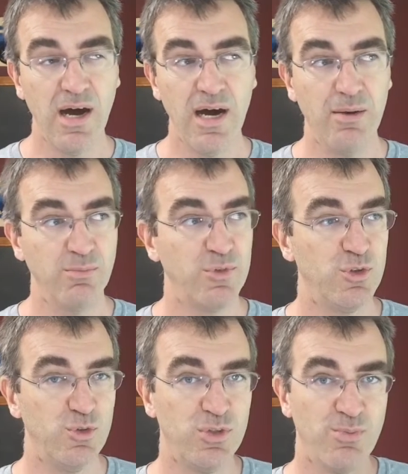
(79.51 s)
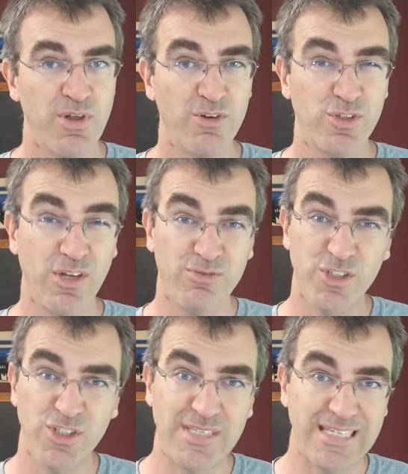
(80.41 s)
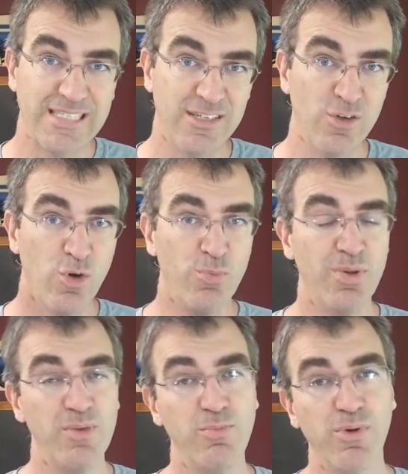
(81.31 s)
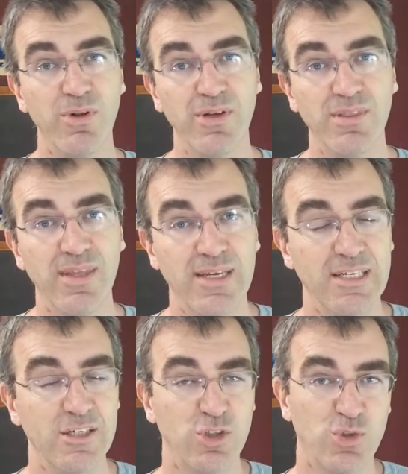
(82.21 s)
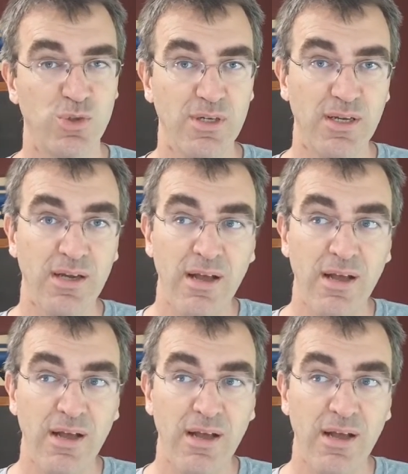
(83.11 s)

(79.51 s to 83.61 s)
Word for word: Um, do some other stuff and just get to know people in the industry.